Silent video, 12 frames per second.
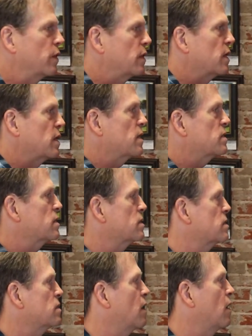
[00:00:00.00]
with this.
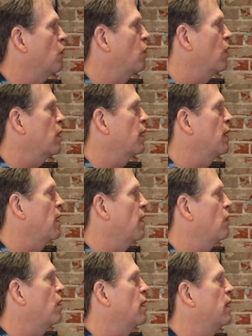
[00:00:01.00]
This is not working
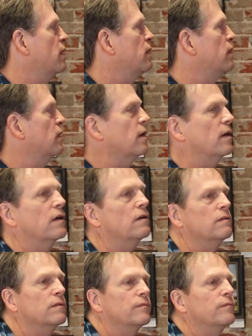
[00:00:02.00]
out right in there.